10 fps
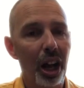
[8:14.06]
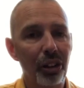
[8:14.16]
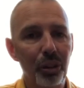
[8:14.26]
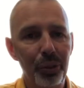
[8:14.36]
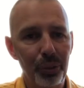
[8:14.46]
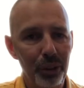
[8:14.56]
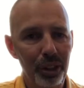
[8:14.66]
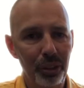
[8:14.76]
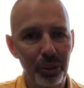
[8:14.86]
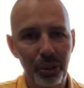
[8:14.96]
So feel free
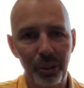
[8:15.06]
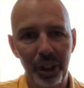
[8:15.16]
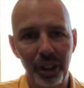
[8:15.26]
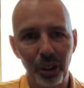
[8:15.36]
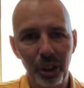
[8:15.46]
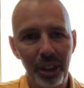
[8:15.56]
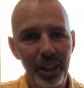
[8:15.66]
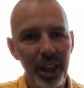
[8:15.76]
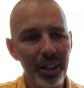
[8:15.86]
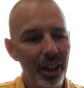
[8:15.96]
to take a look at
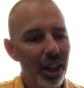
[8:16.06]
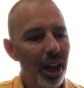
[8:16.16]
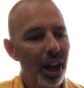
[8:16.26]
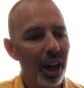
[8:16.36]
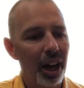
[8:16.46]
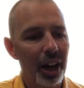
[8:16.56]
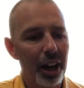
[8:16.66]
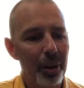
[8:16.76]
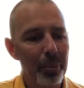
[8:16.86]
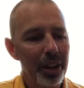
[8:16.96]
that.
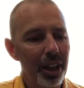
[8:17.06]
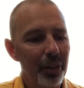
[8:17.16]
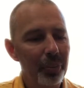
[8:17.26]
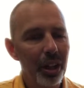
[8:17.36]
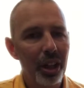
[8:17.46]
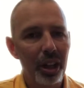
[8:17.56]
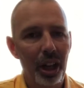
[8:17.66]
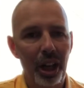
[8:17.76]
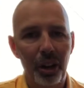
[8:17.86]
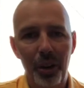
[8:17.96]
But again,
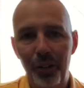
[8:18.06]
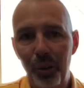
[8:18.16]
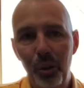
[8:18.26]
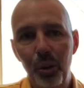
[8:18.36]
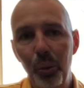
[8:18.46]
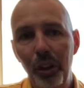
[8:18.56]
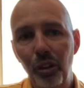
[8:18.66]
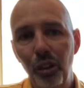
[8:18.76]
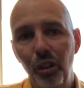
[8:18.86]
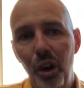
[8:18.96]
if you do
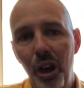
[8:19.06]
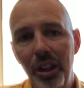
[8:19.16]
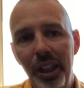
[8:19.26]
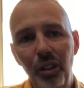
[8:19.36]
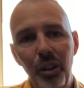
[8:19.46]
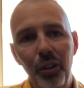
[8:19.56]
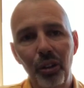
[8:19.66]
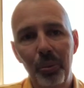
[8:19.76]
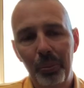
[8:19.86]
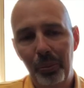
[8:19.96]
research on the age of the
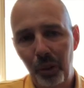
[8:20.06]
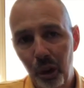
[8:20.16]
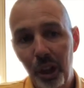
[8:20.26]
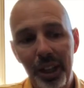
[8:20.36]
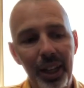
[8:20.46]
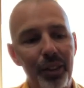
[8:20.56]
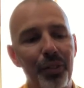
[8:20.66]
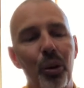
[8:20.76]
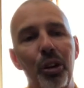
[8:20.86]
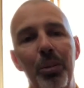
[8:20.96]
universe, you're going to get the
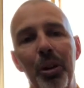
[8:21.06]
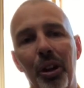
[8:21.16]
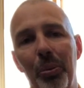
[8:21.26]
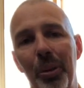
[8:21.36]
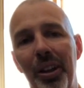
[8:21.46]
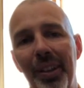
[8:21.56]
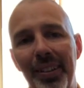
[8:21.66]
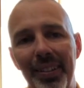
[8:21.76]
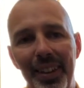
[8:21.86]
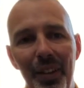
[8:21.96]
14 billion
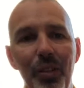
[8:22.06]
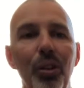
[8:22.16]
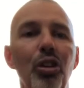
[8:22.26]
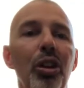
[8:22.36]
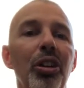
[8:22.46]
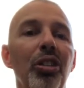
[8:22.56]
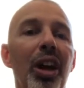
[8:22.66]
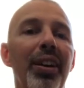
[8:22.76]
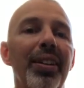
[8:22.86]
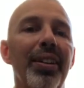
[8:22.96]
because the evolutionary
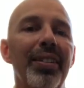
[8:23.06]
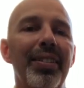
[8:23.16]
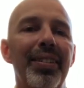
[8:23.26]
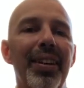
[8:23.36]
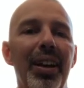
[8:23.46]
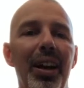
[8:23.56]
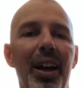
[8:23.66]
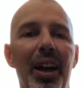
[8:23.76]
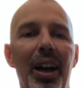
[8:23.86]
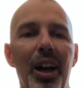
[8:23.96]
scientists
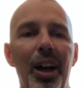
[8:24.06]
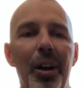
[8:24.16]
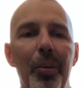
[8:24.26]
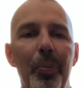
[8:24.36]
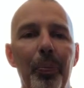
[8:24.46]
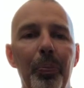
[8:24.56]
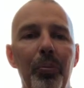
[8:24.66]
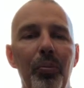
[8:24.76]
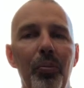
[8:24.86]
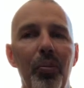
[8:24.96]
have,
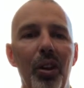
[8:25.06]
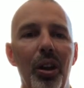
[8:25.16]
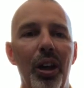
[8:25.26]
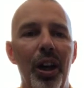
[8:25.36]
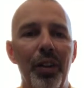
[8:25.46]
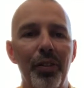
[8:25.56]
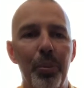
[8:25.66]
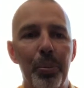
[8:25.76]
I